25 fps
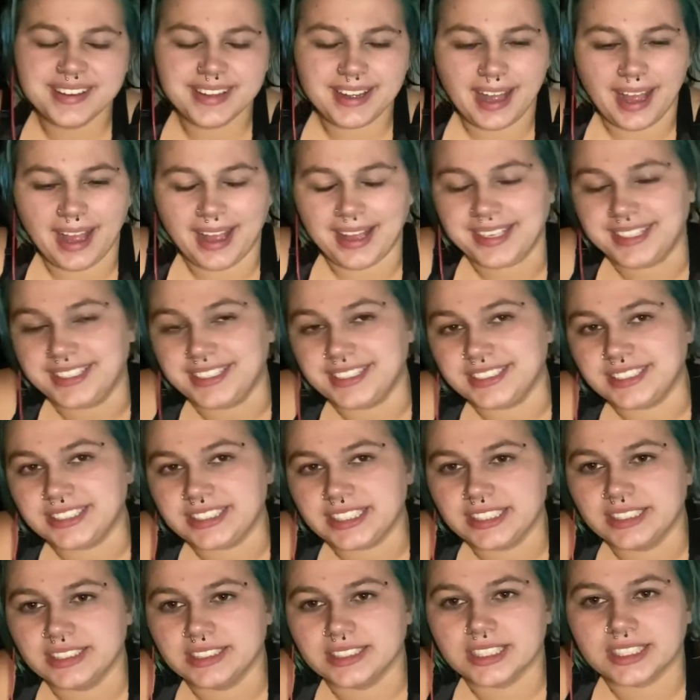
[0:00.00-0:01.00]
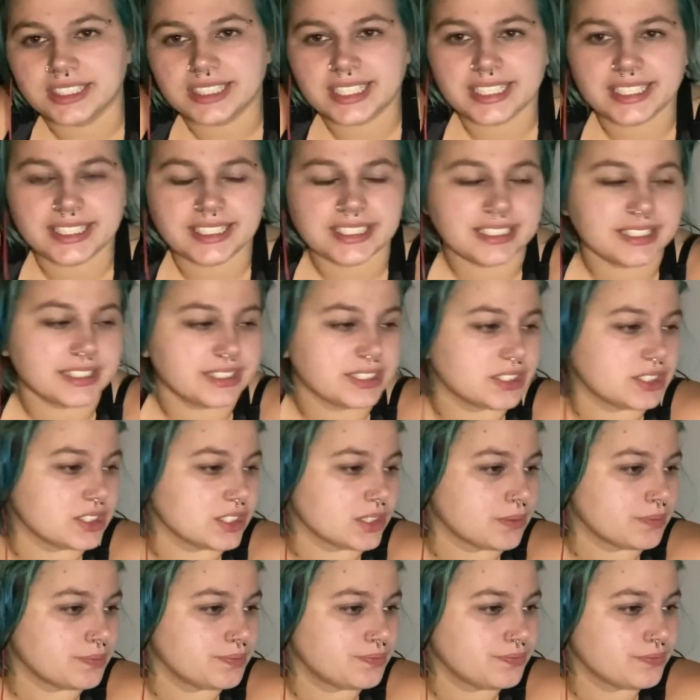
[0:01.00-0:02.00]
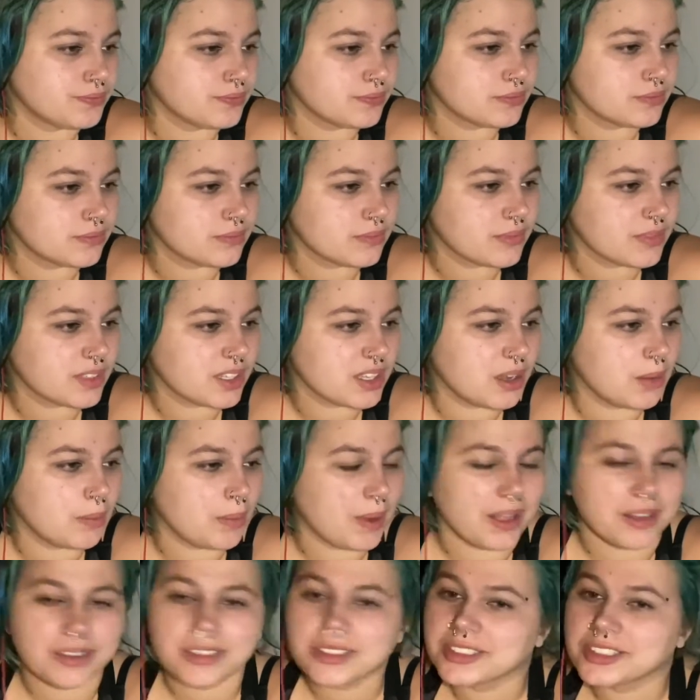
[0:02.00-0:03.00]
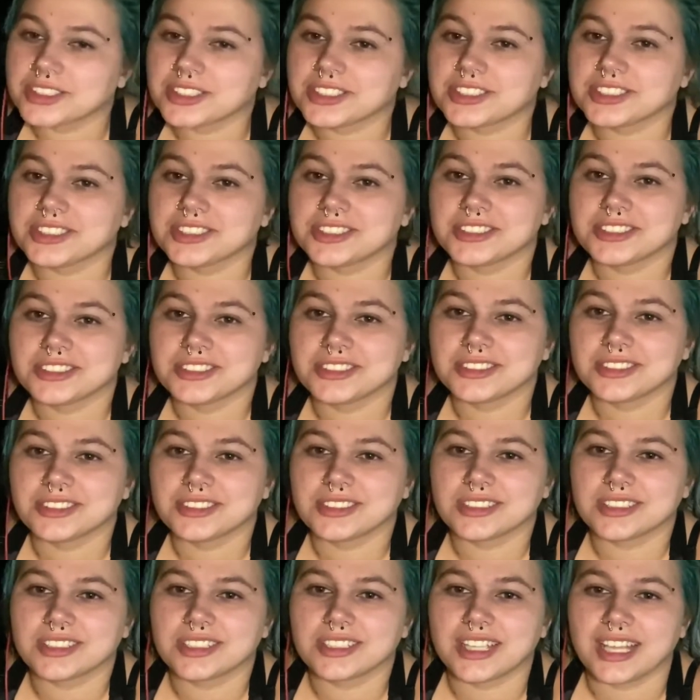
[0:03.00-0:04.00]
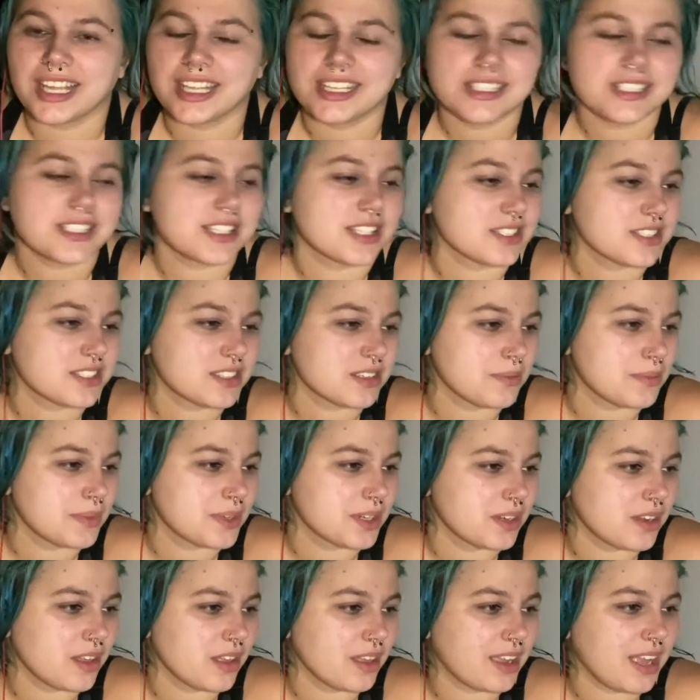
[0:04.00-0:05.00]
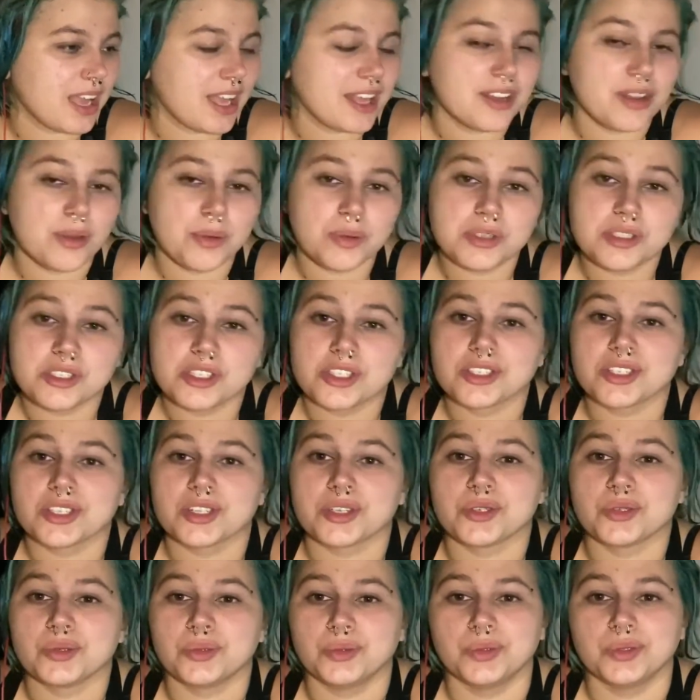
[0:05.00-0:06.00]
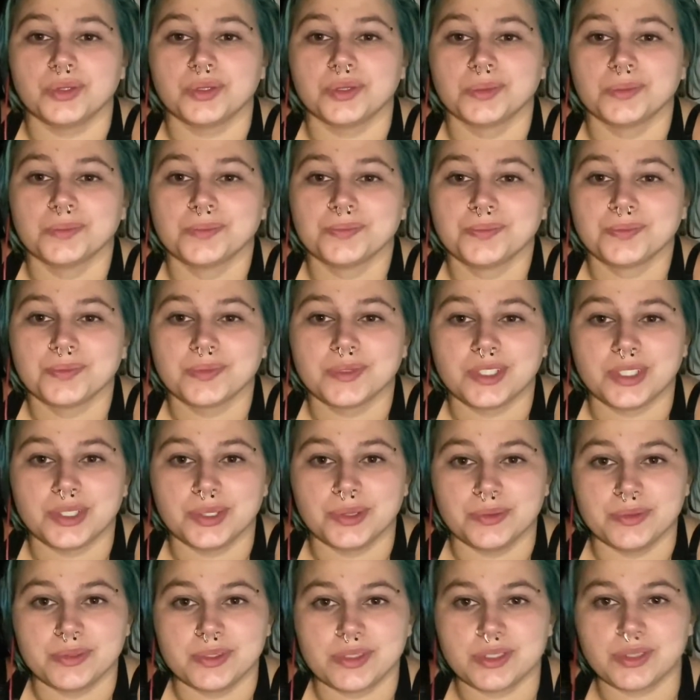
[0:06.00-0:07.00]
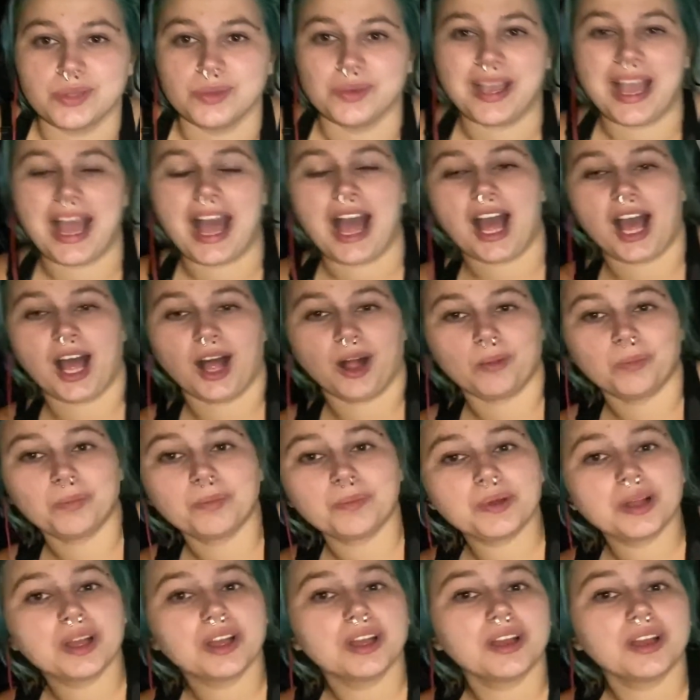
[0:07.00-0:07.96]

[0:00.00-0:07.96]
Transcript: I just think that they need to abolish that system. And, like, I know it's just a tool used to help